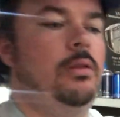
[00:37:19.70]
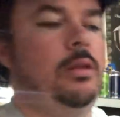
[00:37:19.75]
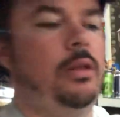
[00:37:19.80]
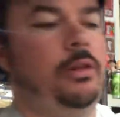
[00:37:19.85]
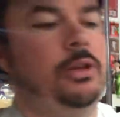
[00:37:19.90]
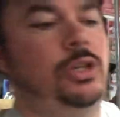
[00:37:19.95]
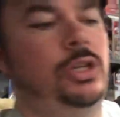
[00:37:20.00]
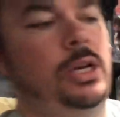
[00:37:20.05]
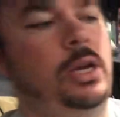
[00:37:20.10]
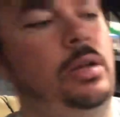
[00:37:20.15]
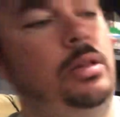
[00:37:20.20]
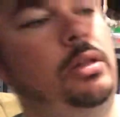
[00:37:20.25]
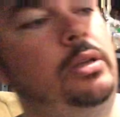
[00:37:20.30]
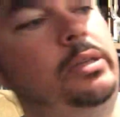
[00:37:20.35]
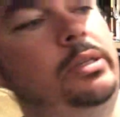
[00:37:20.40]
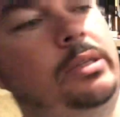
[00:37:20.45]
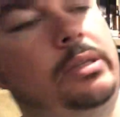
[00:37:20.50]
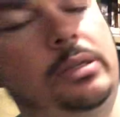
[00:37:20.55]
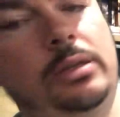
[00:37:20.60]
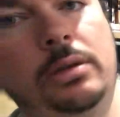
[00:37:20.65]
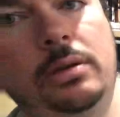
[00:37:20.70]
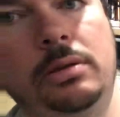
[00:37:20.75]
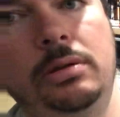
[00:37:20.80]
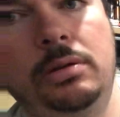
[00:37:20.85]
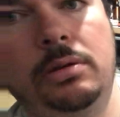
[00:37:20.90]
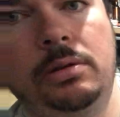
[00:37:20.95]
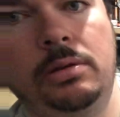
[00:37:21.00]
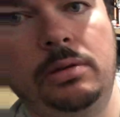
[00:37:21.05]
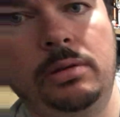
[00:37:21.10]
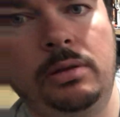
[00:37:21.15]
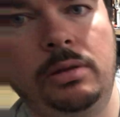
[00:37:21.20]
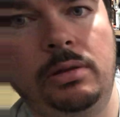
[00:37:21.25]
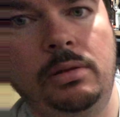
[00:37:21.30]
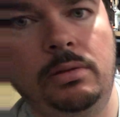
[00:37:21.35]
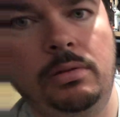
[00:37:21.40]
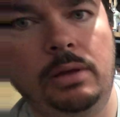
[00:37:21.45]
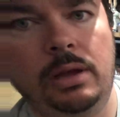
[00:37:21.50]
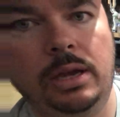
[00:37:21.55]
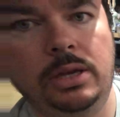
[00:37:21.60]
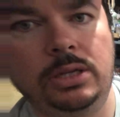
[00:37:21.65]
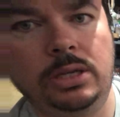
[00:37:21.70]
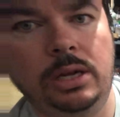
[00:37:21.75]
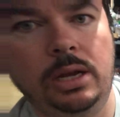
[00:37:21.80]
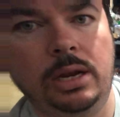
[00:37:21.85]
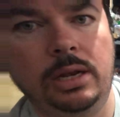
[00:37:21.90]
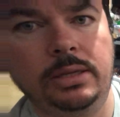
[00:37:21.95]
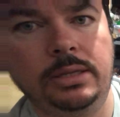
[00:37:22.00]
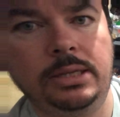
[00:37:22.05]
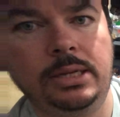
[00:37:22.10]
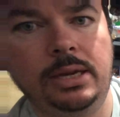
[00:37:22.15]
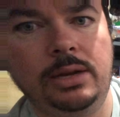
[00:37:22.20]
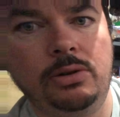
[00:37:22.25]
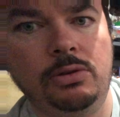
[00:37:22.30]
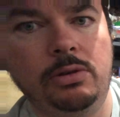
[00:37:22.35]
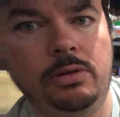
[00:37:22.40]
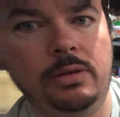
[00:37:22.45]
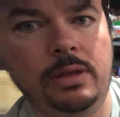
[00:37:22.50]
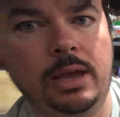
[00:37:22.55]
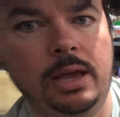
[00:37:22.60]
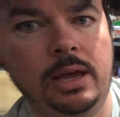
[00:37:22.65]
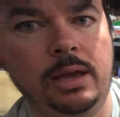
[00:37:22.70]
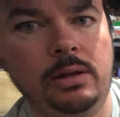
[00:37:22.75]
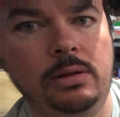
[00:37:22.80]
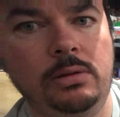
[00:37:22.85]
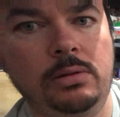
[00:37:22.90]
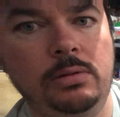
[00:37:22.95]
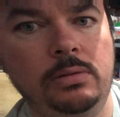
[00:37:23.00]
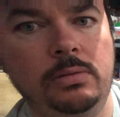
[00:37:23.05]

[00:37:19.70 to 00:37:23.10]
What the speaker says: Another checklist. I actually got a 10 on that.